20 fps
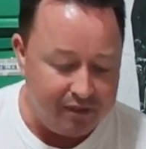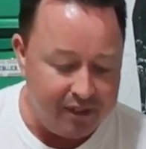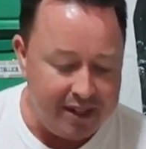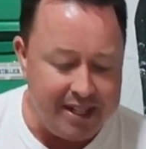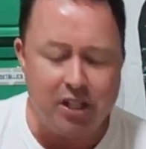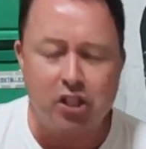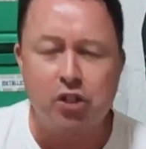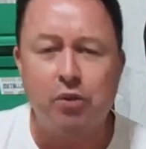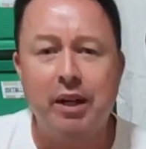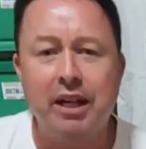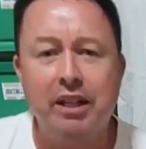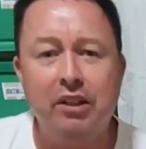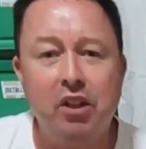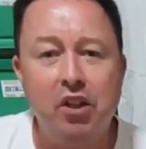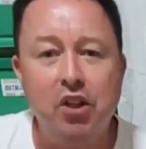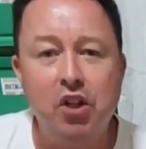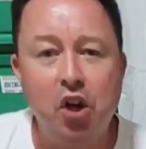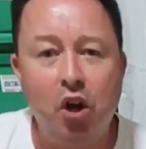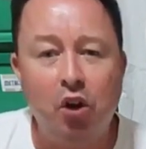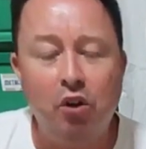
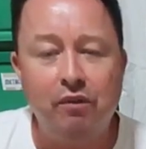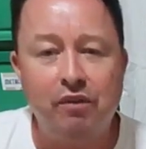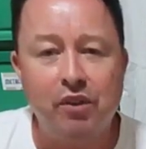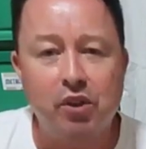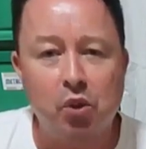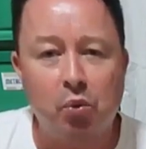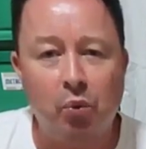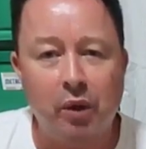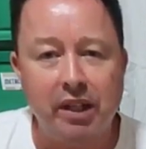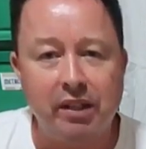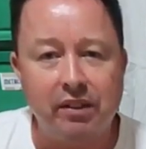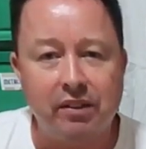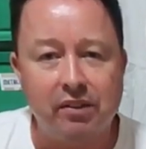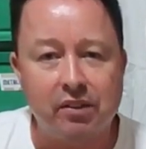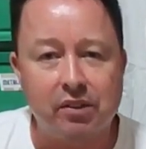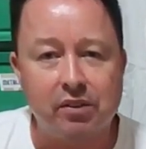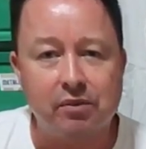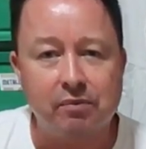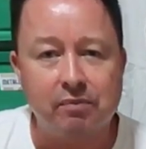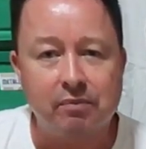featuring the Nova
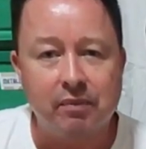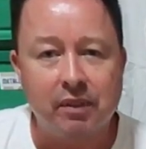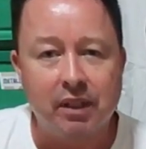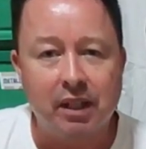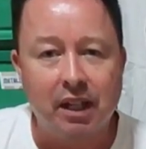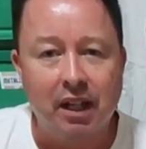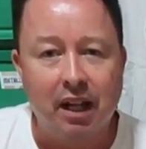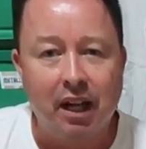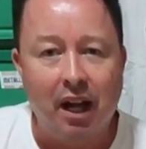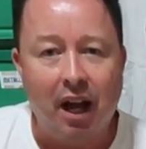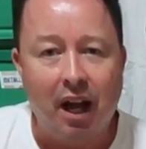Twins.